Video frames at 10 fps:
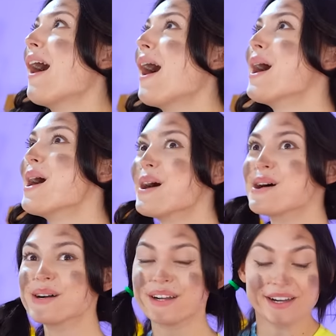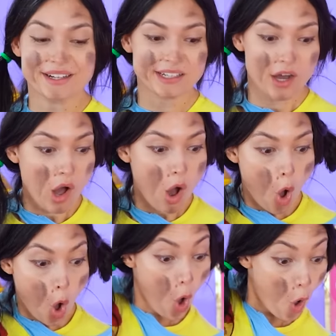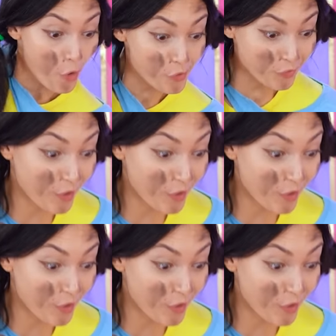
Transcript: Oh! Now, I don't even want